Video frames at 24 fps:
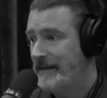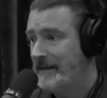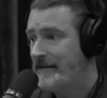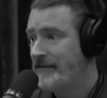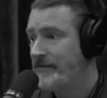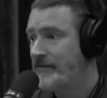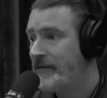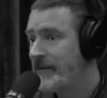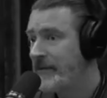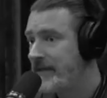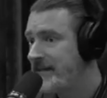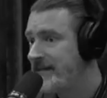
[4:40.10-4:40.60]

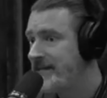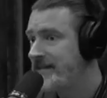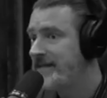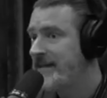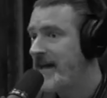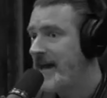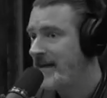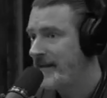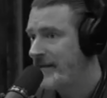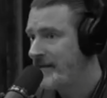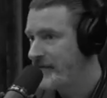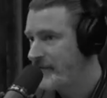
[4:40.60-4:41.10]
of really
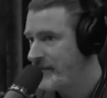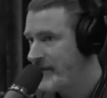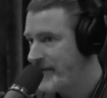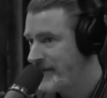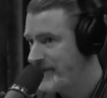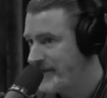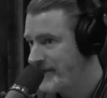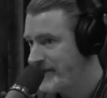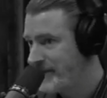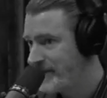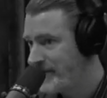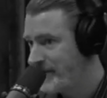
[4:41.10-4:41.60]
solid
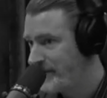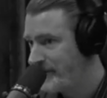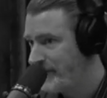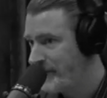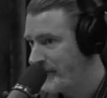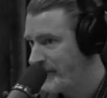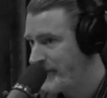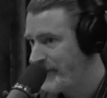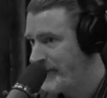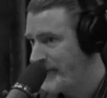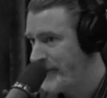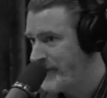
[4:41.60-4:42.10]
reasons to
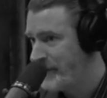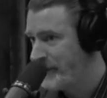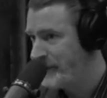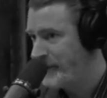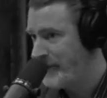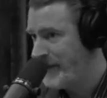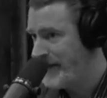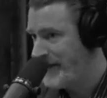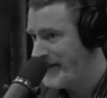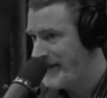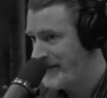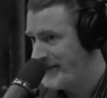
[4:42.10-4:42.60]
root for the
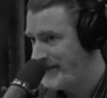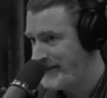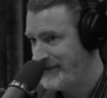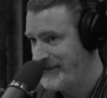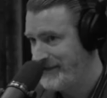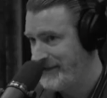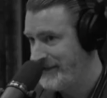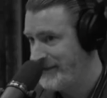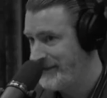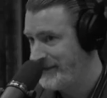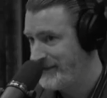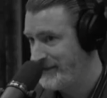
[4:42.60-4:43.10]
Ukrainians
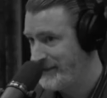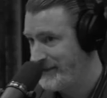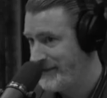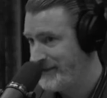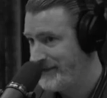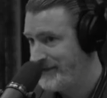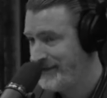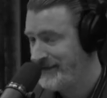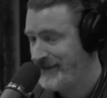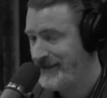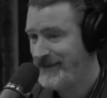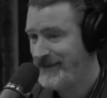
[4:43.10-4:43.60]
on this one.